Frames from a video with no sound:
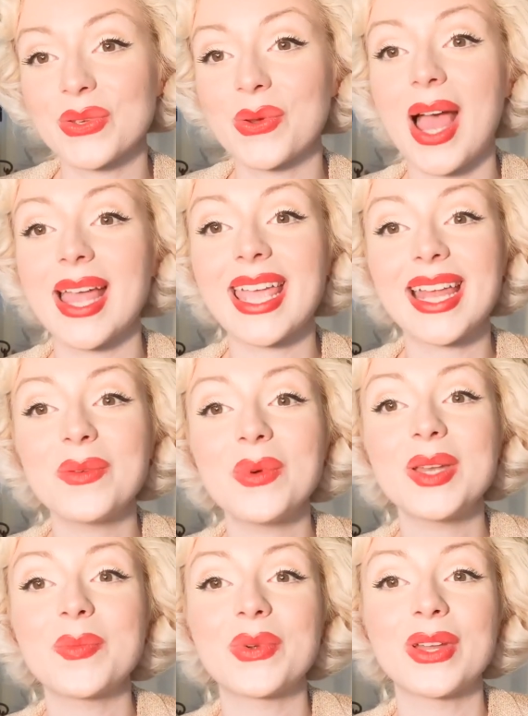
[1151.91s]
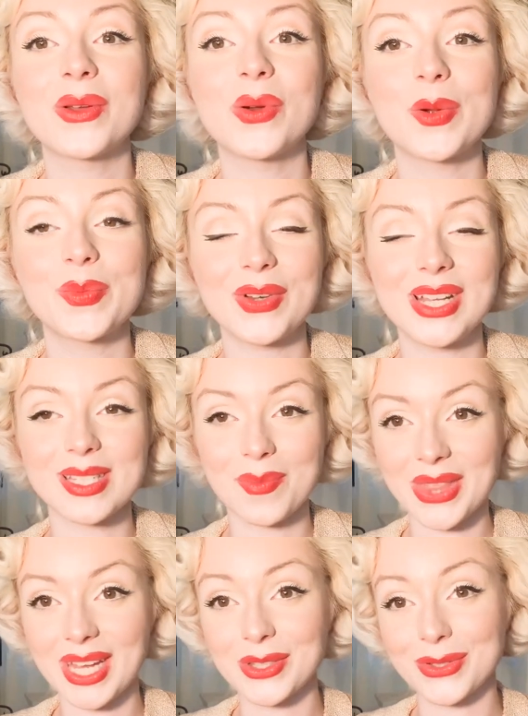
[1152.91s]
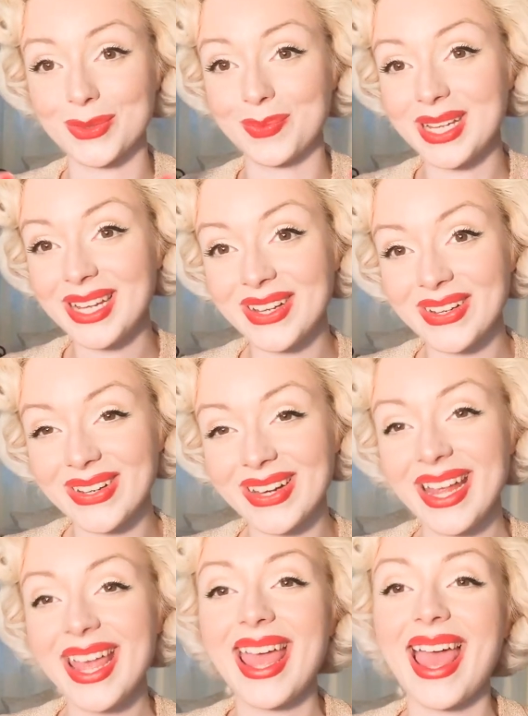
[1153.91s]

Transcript: So I kind of want to incorporate some things from here